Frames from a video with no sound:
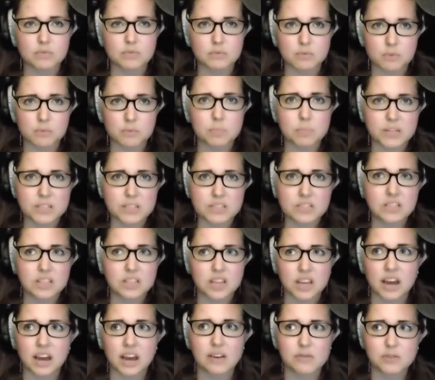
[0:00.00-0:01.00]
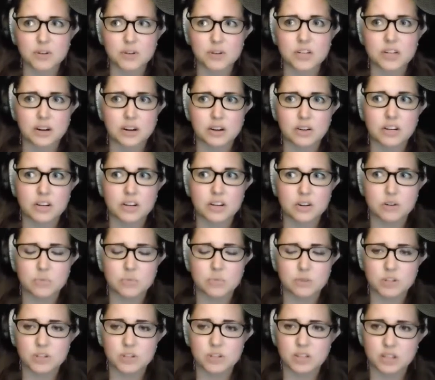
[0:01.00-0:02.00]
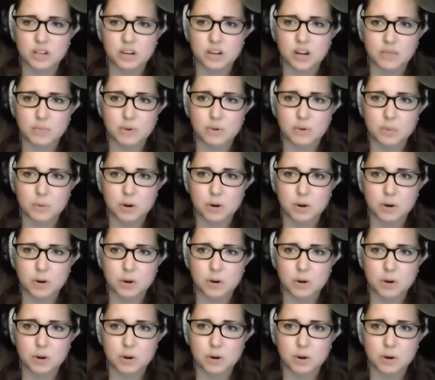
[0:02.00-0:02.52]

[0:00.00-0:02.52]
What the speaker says: basically every narrator community that I've been